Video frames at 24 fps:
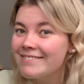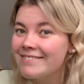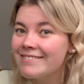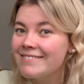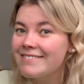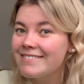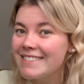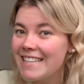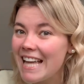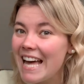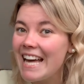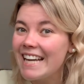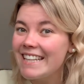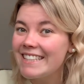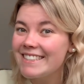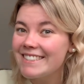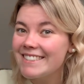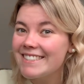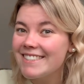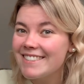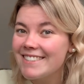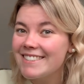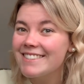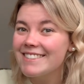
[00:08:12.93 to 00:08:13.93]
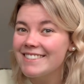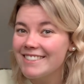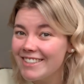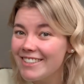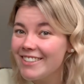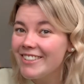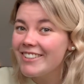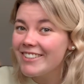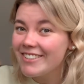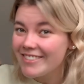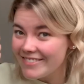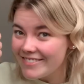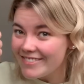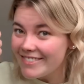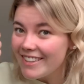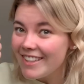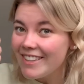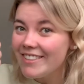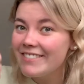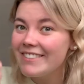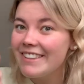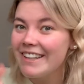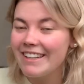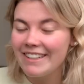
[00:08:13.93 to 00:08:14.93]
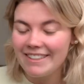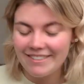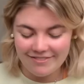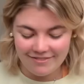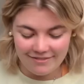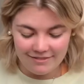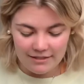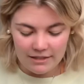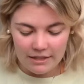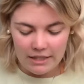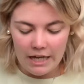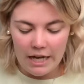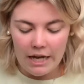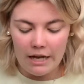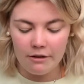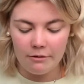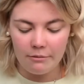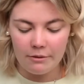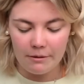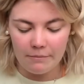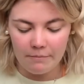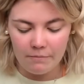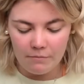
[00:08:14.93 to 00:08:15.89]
thanks, cute, love that. Anyway.